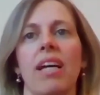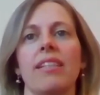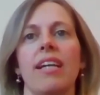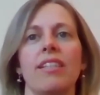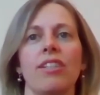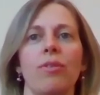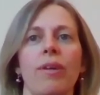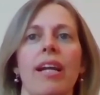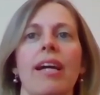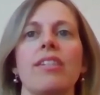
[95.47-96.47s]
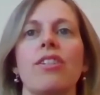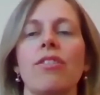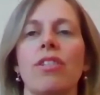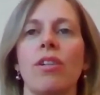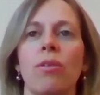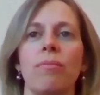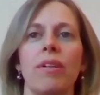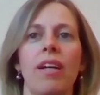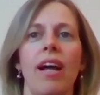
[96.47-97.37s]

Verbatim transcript: that, that's a great answer. So,